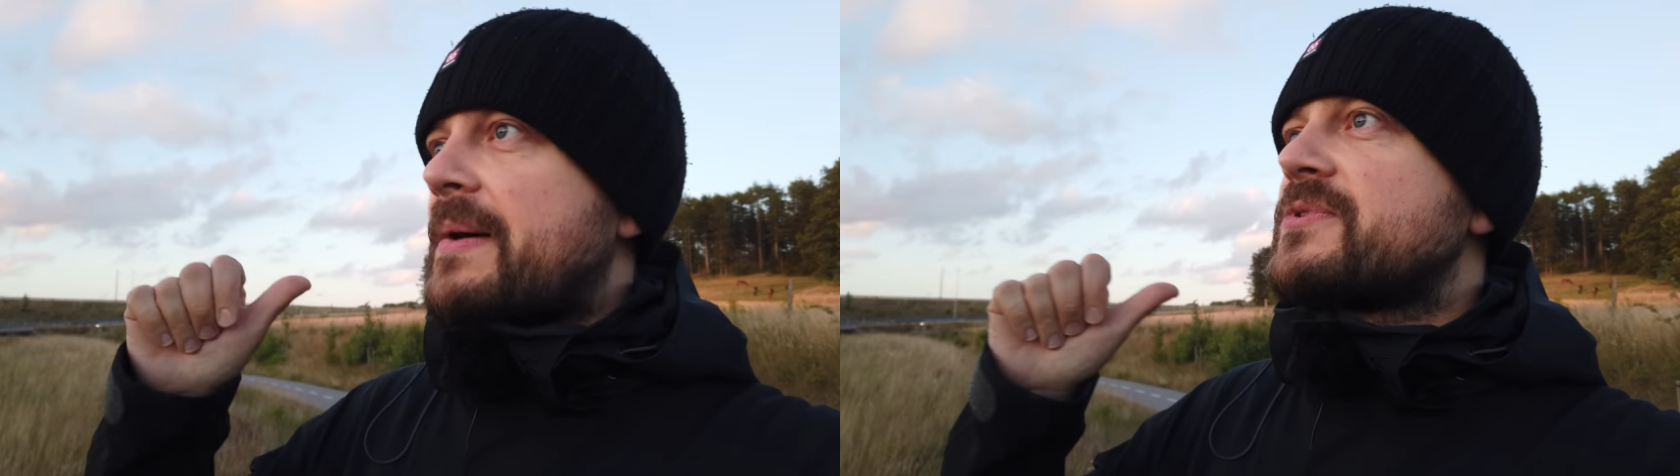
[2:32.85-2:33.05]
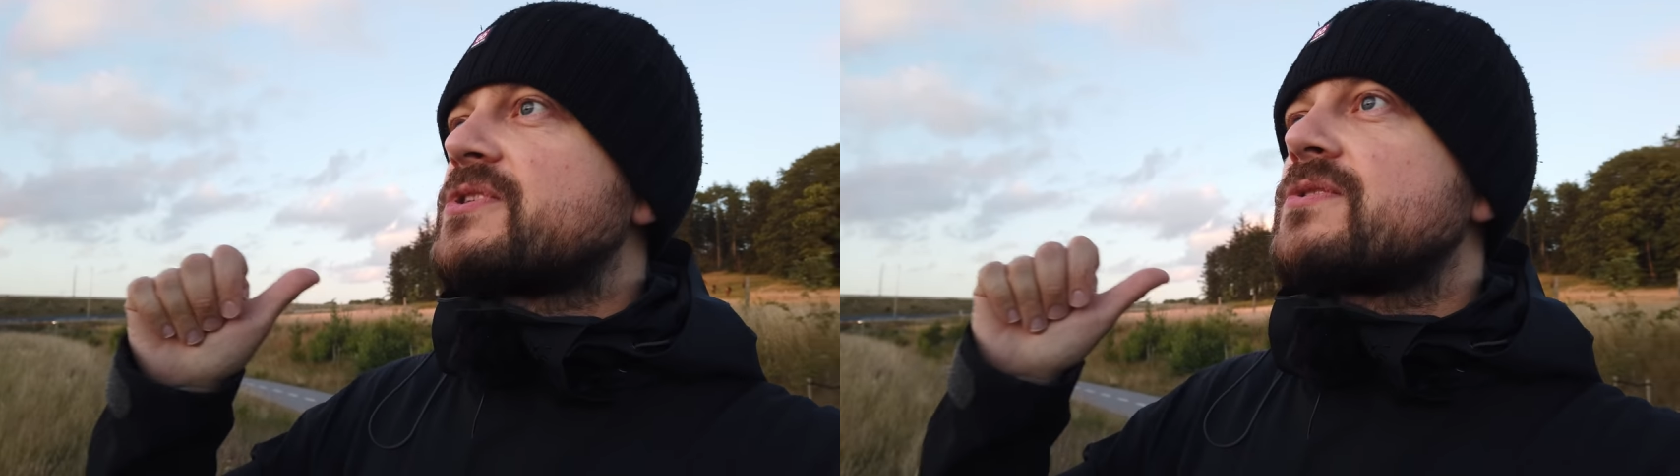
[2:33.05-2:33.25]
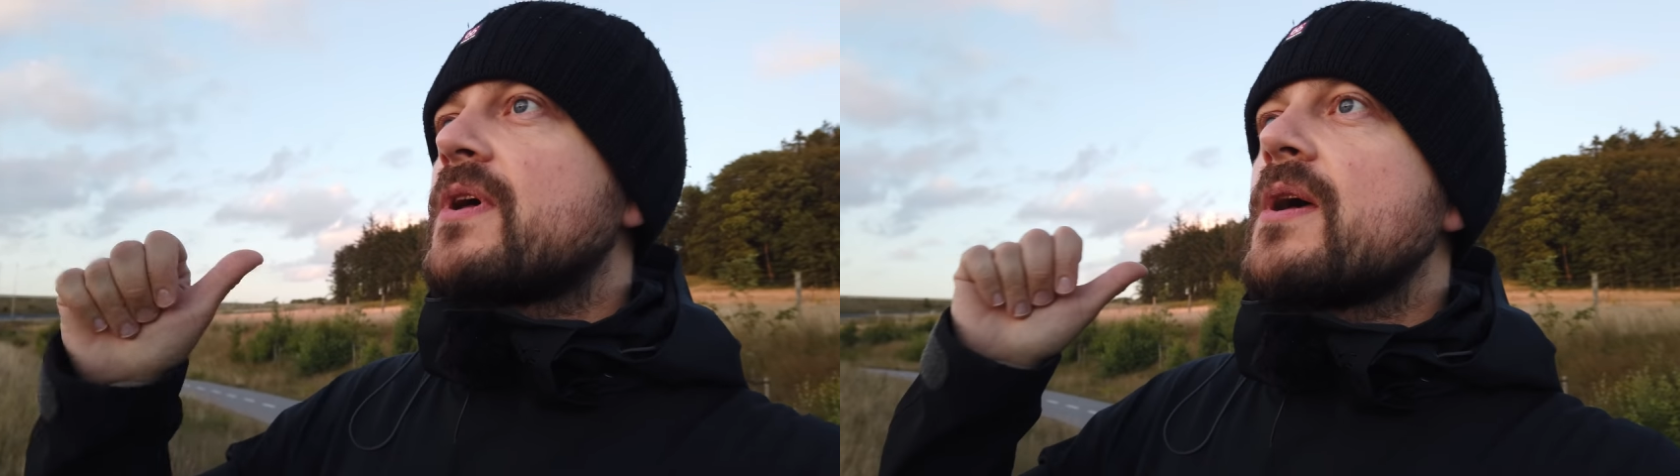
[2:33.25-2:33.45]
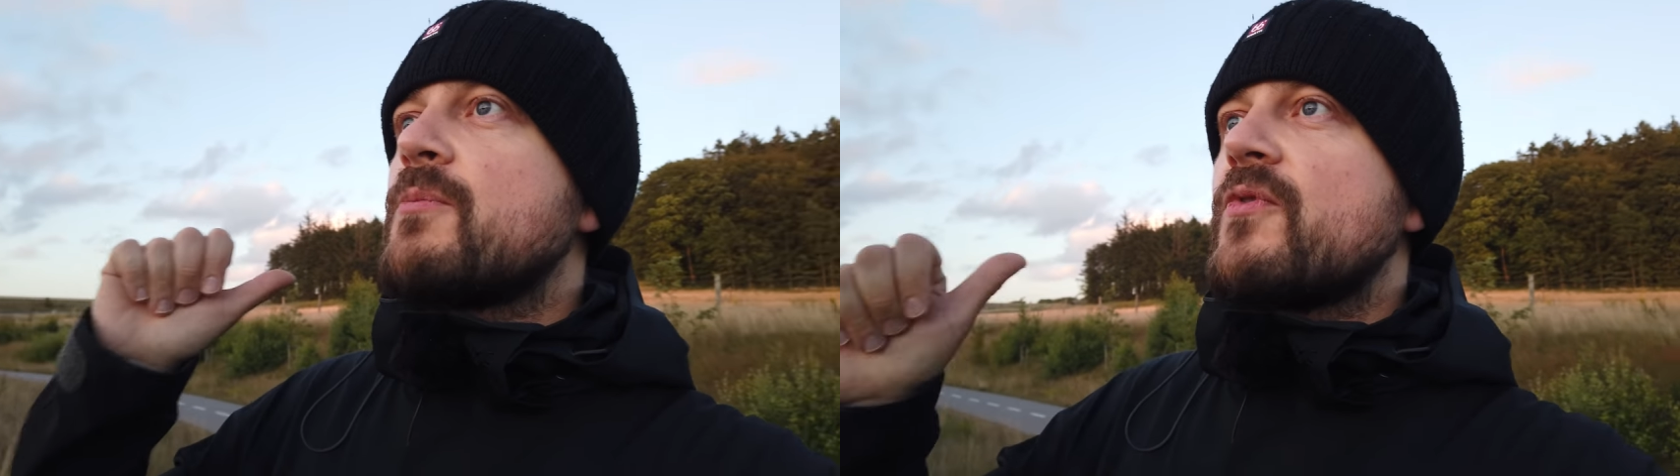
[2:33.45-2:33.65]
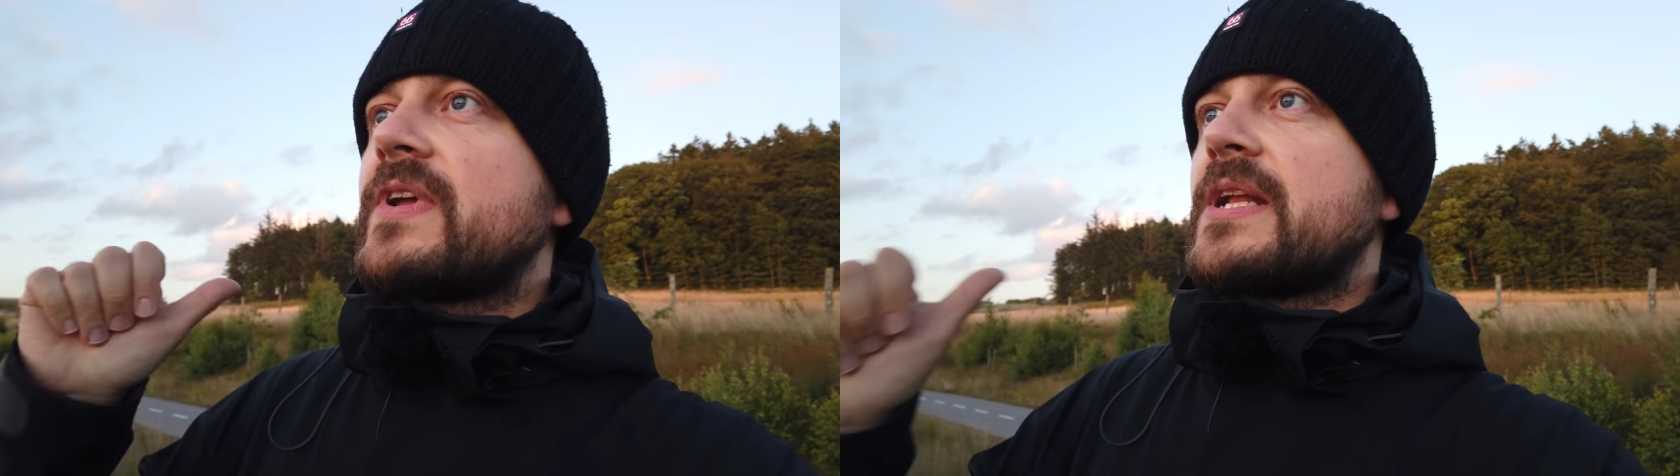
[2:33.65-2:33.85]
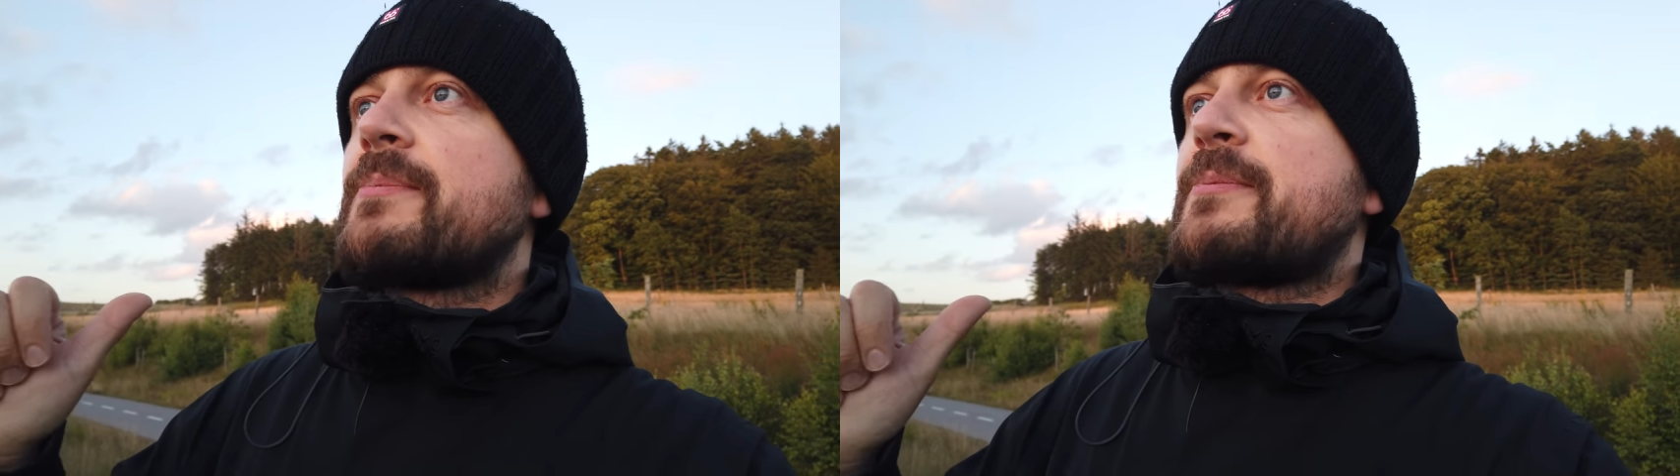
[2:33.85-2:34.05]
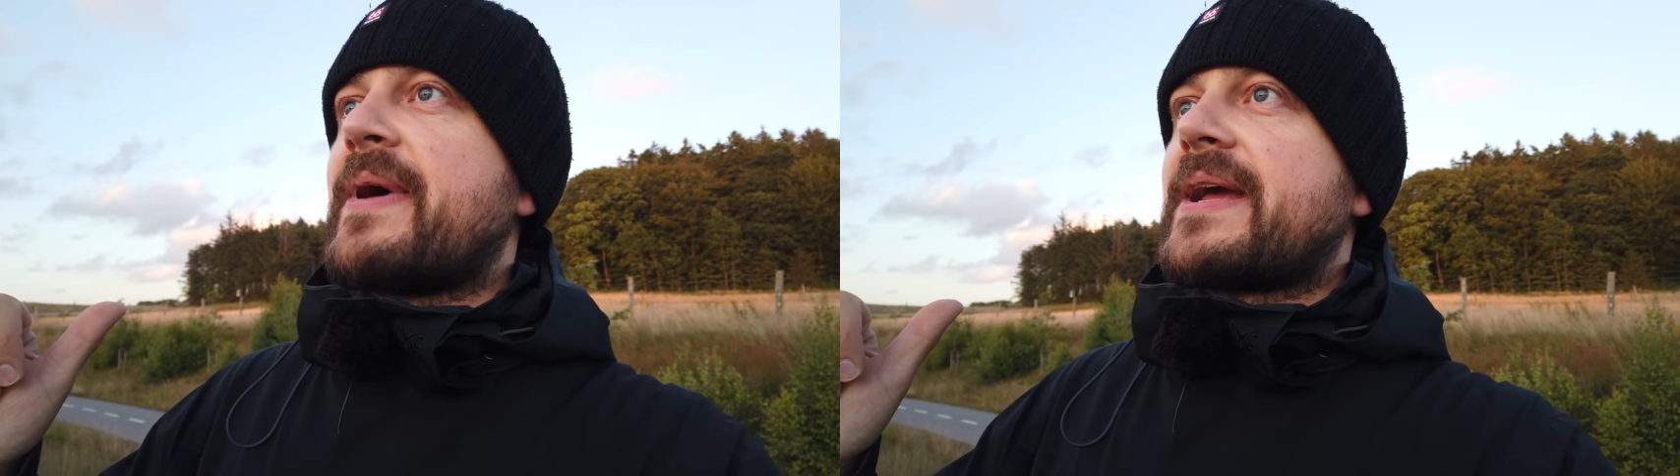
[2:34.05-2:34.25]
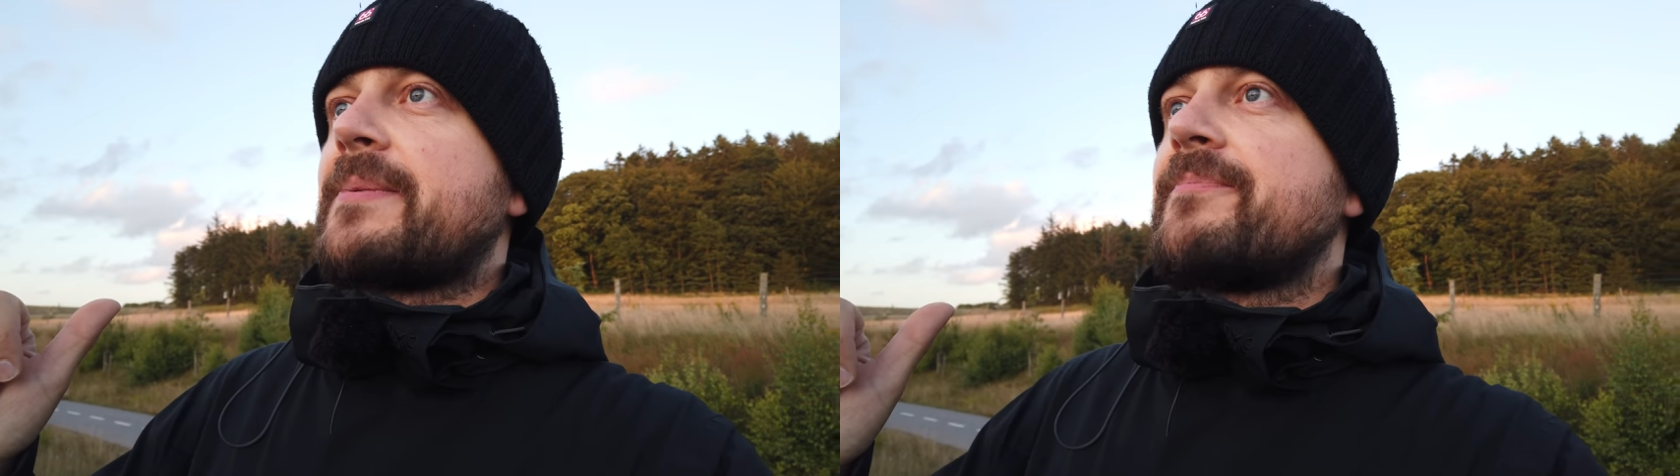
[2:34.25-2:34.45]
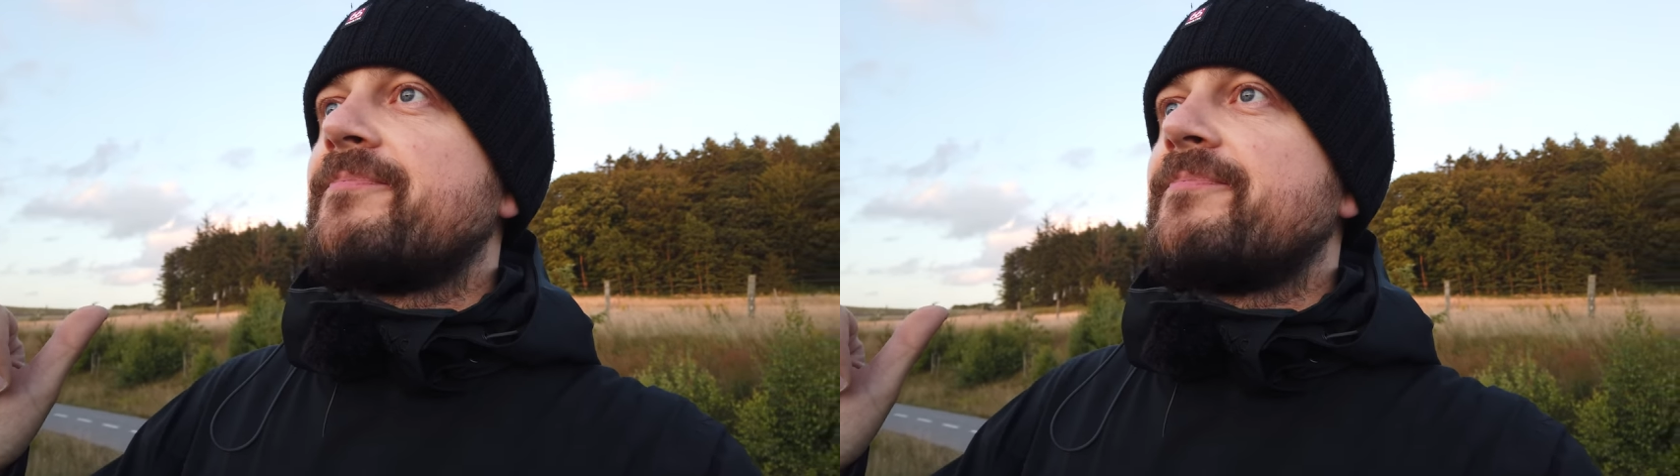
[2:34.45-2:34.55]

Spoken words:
I'm just moving a little bit back.